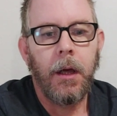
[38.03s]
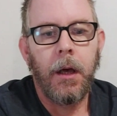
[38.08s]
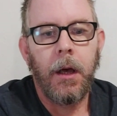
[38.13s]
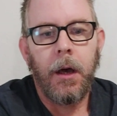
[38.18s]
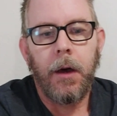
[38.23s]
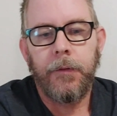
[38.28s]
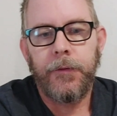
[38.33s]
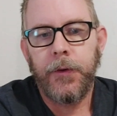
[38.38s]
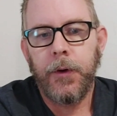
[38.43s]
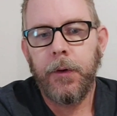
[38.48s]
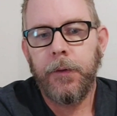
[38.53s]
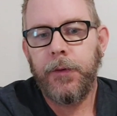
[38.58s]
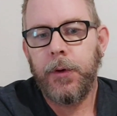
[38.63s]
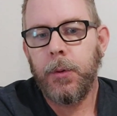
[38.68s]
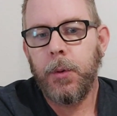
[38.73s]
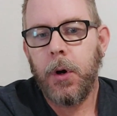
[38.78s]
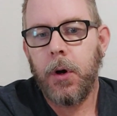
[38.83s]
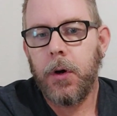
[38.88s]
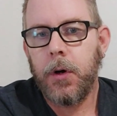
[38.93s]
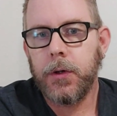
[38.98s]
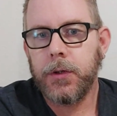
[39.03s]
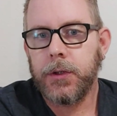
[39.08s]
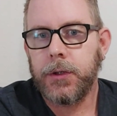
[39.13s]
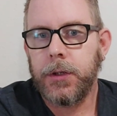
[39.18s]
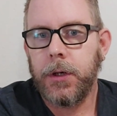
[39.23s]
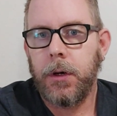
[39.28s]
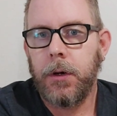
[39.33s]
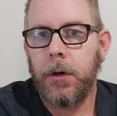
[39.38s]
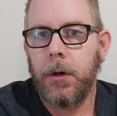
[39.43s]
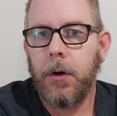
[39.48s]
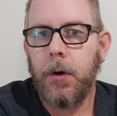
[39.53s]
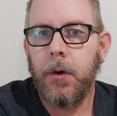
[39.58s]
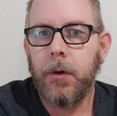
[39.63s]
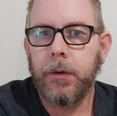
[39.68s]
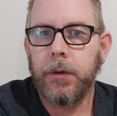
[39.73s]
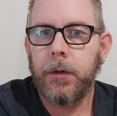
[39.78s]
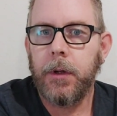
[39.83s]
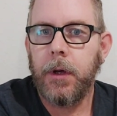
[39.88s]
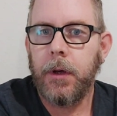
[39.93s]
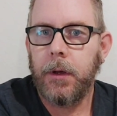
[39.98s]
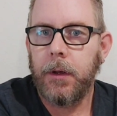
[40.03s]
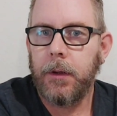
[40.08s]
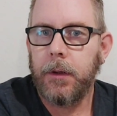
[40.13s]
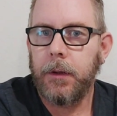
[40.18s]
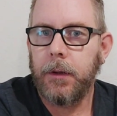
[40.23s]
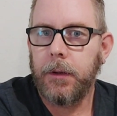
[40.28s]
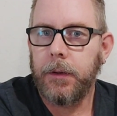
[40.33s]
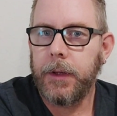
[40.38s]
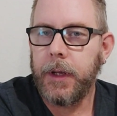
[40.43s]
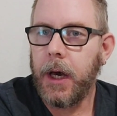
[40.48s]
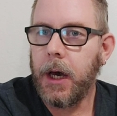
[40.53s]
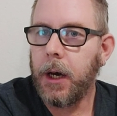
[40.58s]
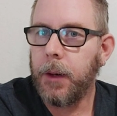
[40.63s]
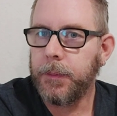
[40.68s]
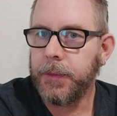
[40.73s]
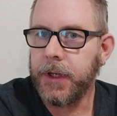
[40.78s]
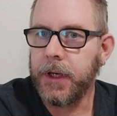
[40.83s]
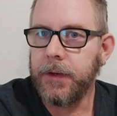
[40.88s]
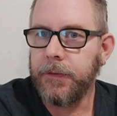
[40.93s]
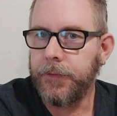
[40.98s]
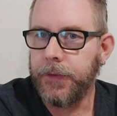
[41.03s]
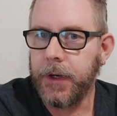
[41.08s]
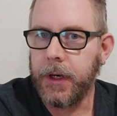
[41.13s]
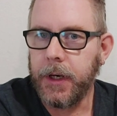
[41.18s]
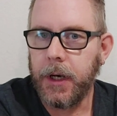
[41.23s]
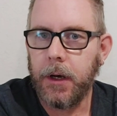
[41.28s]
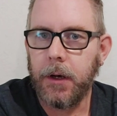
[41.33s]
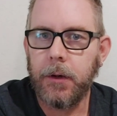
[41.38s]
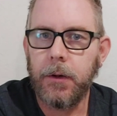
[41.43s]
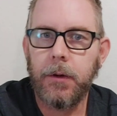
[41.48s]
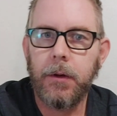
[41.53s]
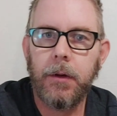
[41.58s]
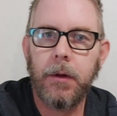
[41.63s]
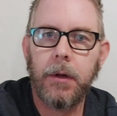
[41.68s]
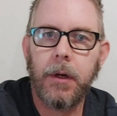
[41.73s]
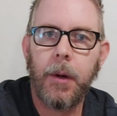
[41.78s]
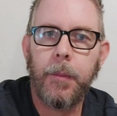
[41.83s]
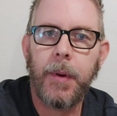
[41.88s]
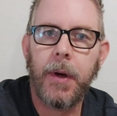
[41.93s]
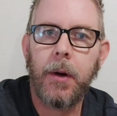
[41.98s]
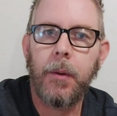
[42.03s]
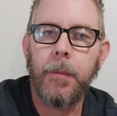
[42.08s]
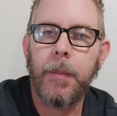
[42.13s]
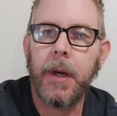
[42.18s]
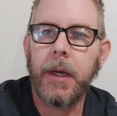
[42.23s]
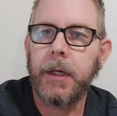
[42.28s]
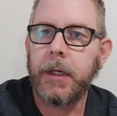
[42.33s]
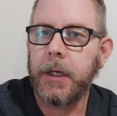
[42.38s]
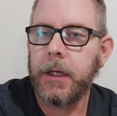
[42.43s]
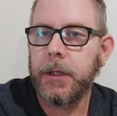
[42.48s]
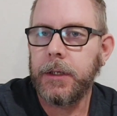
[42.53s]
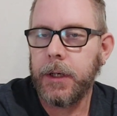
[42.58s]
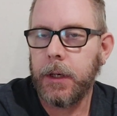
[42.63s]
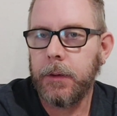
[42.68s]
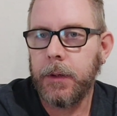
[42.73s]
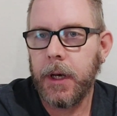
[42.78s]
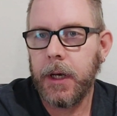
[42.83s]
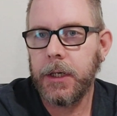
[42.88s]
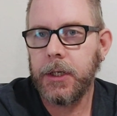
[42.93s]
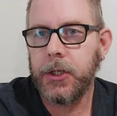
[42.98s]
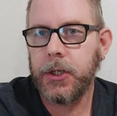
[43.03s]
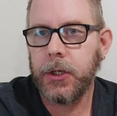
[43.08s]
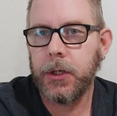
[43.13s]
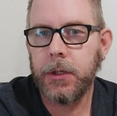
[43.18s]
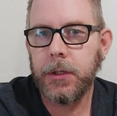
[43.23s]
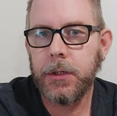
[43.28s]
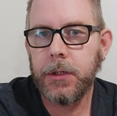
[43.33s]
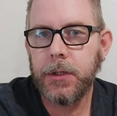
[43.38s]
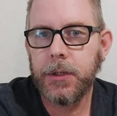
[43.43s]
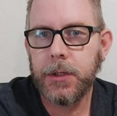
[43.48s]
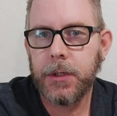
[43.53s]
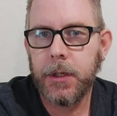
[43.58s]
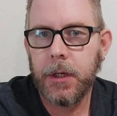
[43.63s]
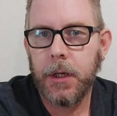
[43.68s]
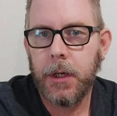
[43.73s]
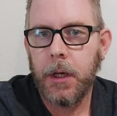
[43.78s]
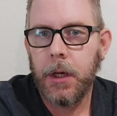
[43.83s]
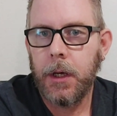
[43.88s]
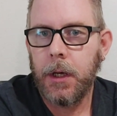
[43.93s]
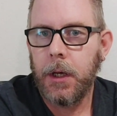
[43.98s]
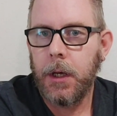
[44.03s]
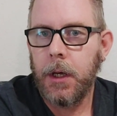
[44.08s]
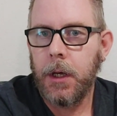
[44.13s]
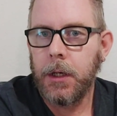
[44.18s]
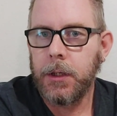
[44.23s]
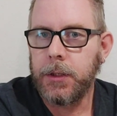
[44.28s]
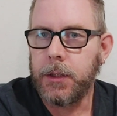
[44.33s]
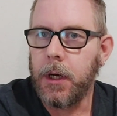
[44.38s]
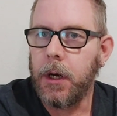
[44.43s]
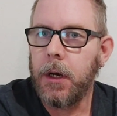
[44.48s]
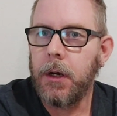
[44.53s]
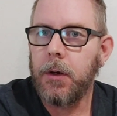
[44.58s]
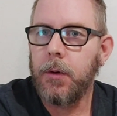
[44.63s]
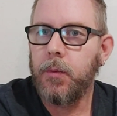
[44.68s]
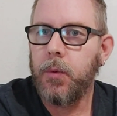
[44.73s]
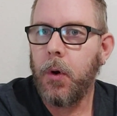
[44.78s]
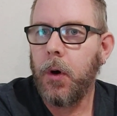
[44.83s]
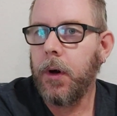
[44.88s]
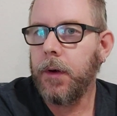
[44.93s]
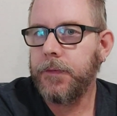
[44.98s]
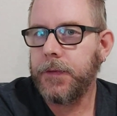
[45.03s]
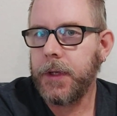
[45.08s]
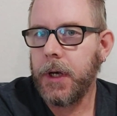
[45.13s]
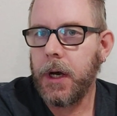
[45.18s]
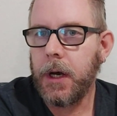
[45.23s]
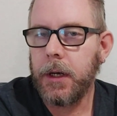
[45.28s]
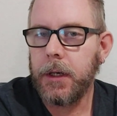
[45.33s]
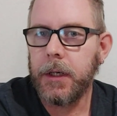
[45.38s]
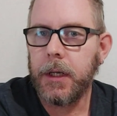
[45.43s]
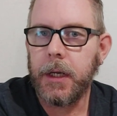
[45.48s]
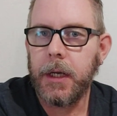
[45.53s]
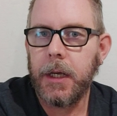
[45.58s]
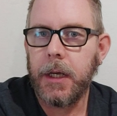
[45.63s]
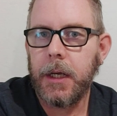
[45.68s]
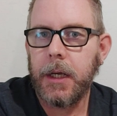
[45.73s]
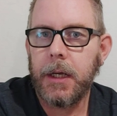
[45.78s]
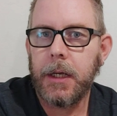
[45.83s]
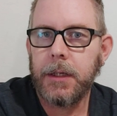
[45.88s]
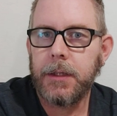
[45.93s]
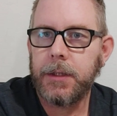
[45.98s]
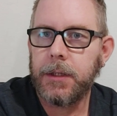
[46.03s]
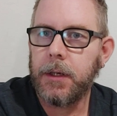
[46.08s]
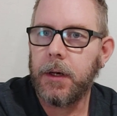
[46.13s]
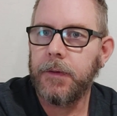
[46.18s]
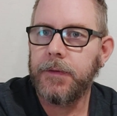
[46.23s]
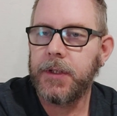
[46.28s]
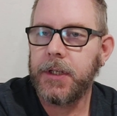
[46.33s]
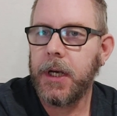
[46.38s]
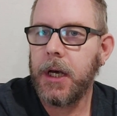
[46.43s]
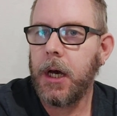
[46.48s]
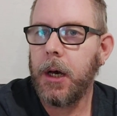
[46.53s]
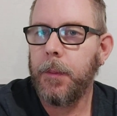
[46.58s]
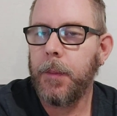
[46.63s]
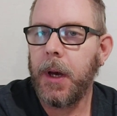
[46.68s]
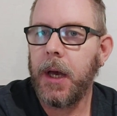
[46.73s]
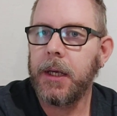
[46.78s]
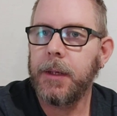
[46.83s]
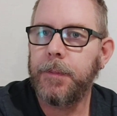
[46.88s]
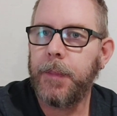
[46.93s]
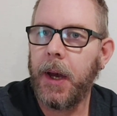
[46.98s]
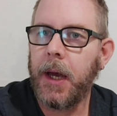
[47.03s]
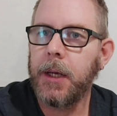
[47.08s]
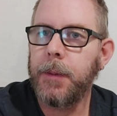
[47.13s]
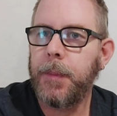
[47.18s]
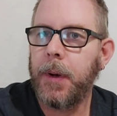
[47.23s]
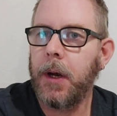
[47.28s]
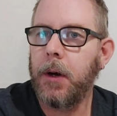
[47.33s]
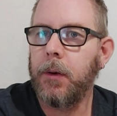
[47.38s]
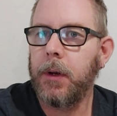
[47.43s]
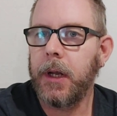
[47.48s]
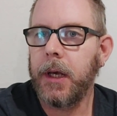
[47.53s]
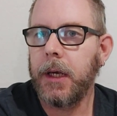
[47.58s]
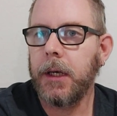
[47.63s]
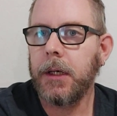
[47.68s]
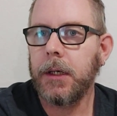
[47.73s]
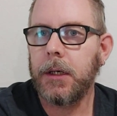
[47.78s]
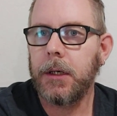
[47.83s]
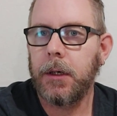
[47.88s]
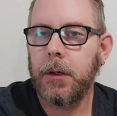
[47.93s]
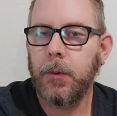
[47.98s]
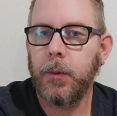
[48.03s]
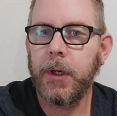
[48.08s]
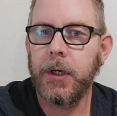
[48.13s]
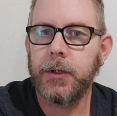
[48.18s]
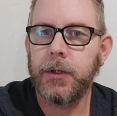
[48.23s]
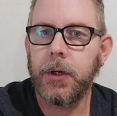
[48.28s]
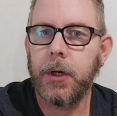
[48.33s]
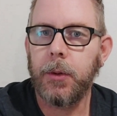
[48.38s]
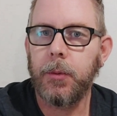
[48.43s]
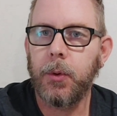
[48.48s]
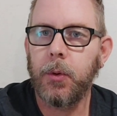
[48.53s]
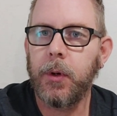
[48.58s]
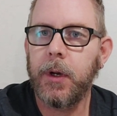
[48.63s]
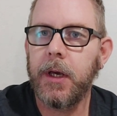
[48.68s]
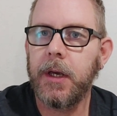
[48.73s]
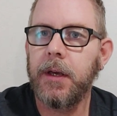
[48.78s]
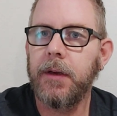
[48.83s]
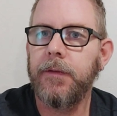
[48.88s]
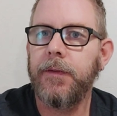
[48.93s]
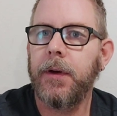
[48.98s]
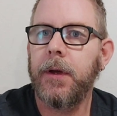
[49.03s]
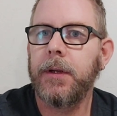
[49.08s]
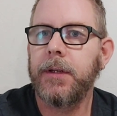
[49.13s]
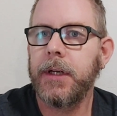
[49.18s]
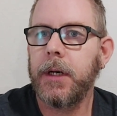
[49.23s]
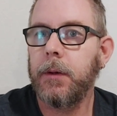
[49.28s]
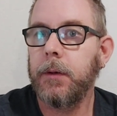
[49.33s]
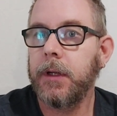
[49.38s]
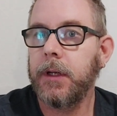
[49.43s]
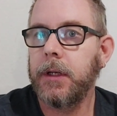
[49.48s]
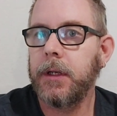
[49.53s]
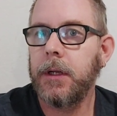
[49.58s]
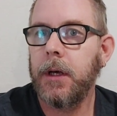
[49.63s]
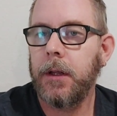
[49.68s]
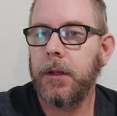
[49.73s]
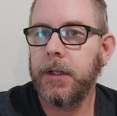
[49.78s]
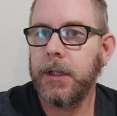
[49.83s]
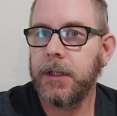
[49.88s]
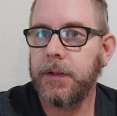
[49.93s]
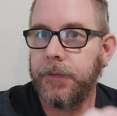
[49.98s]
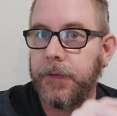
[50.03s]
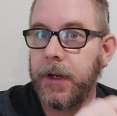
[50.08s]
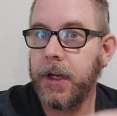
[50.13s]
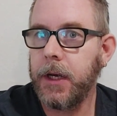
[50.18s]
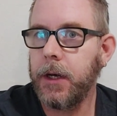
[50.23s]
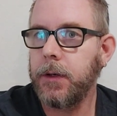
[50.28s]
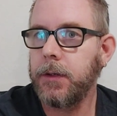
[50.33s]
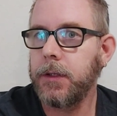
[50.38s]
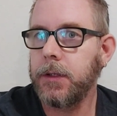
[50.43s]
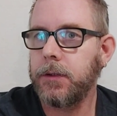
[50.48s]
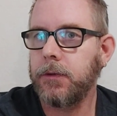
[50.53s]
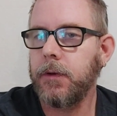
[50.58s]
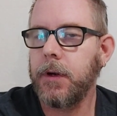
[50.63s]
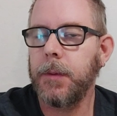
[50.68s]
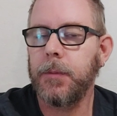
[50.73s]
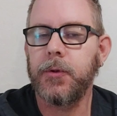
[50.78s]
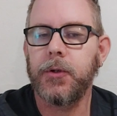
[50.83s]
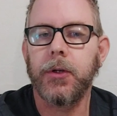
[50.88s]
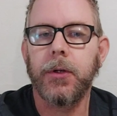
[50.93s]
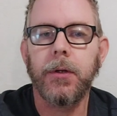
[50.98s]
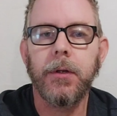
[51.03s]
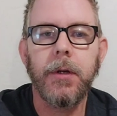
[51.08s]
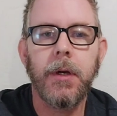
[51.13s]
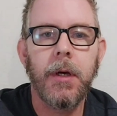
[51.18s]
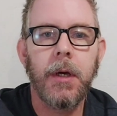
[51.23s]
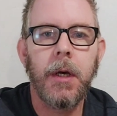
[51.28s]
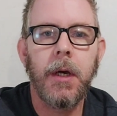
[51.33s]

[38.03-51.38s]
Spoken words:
A few of you asked on that update video about making donations. So what I've done is I've set up a PayPal link, which I will leave down in this video description.